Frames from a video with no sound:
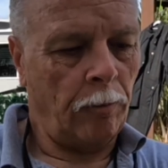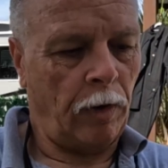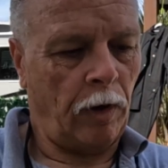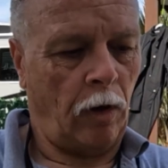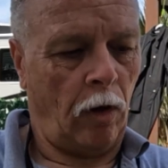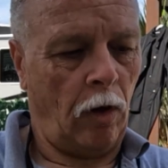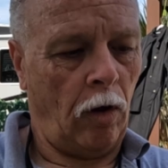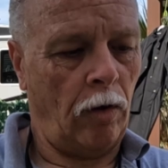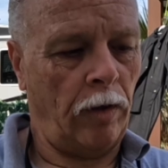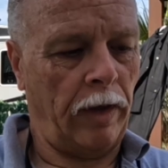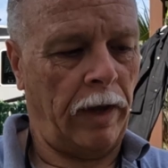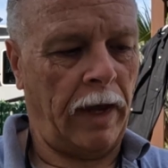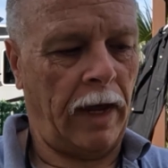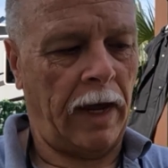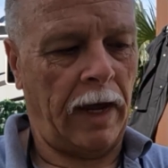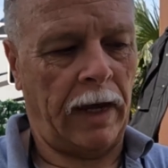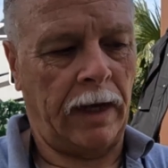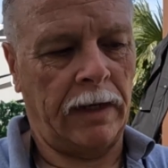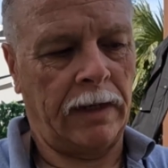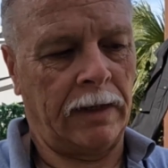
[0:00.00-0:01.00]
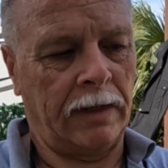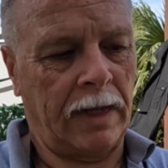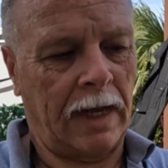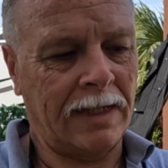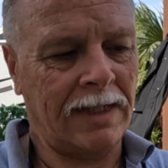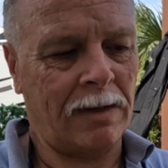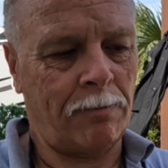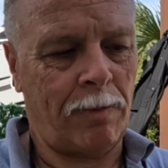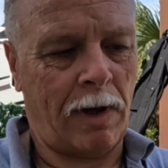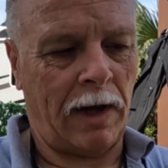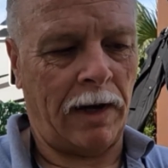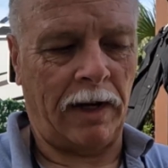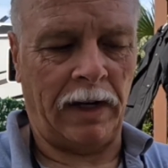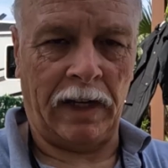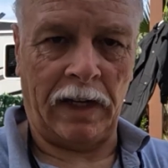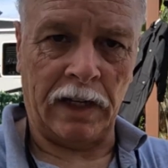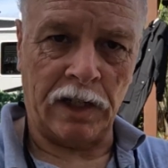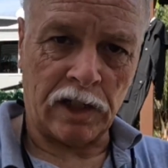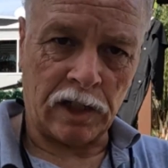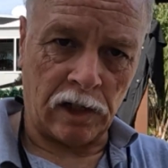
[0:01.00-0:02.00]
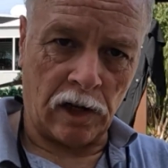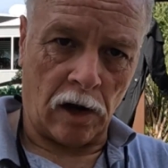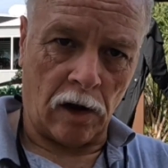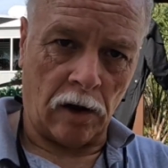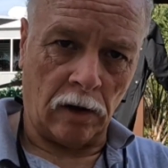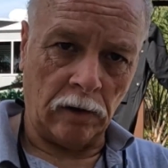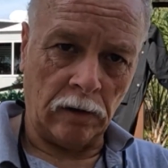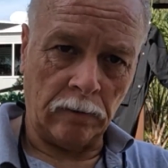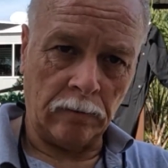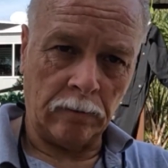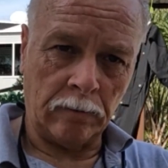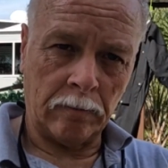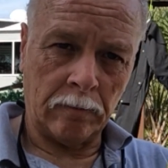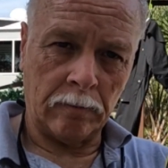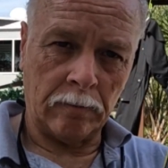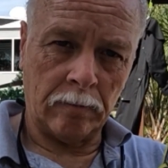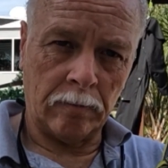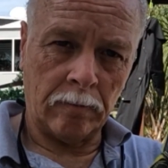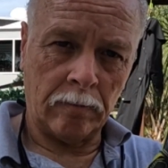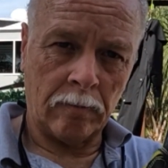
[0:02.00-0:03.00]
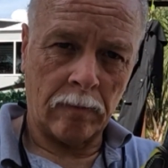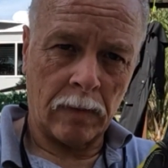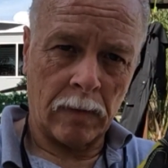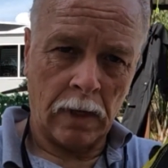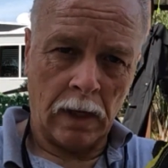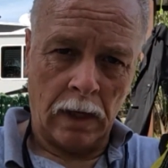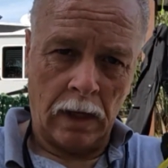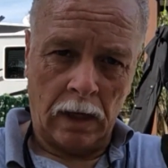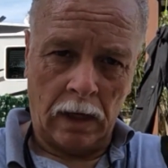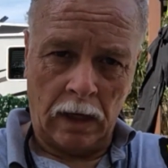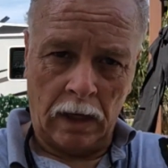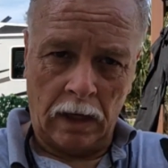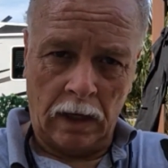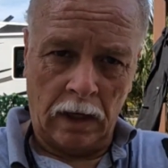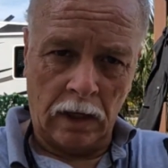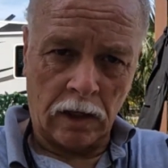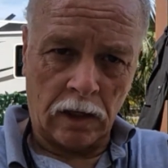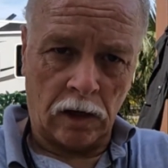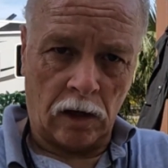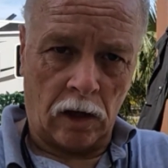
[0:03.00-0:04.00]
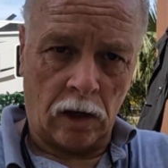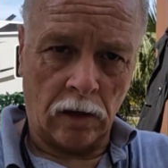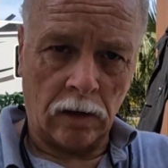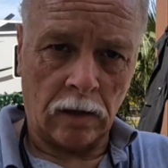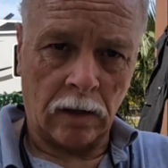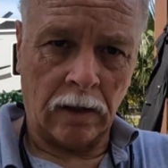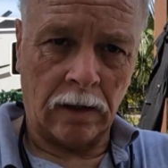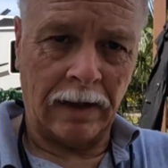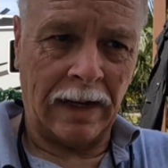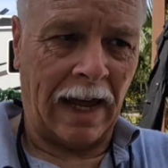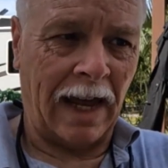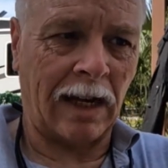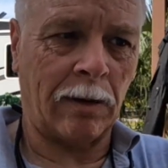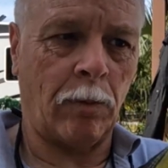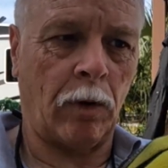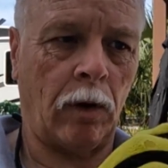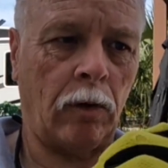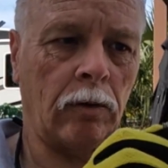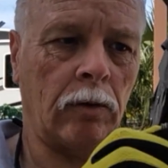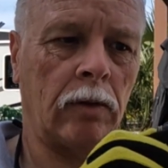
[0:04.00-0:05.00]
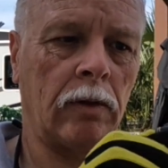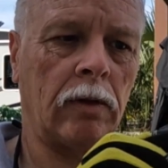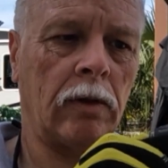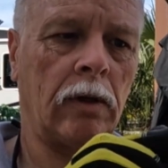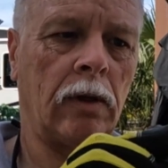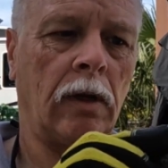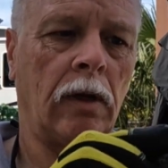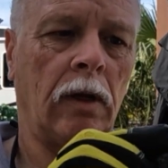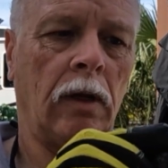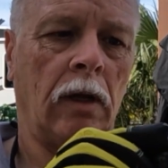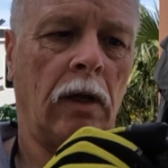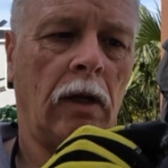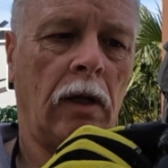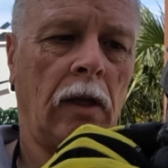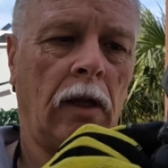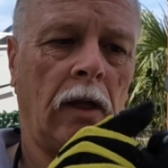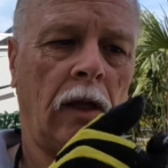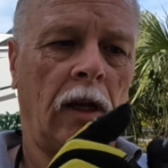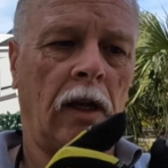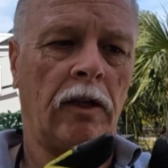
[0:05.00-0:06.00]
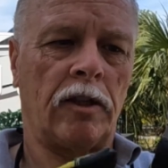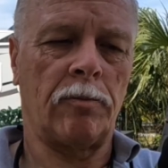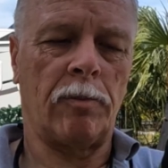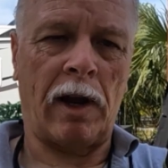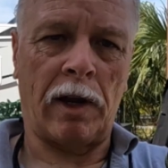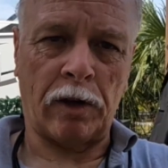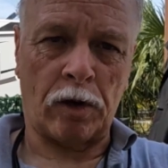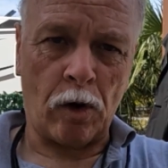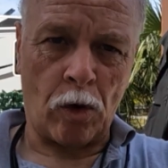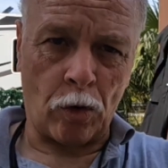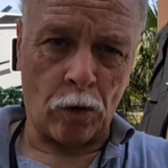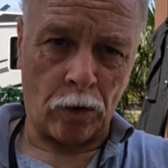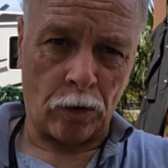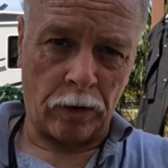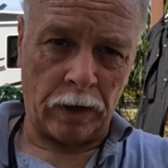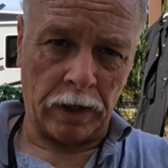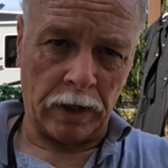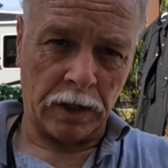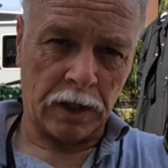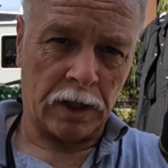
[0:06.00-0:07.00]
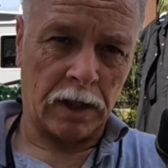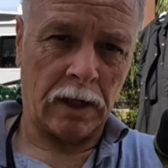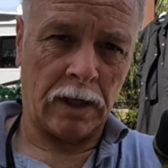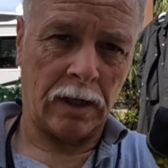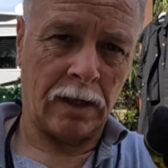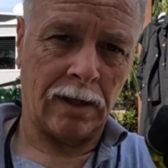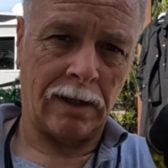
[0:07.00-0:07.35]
But all they had, that's about an inch long, inch long lag bolt, and it's about a quarter inch.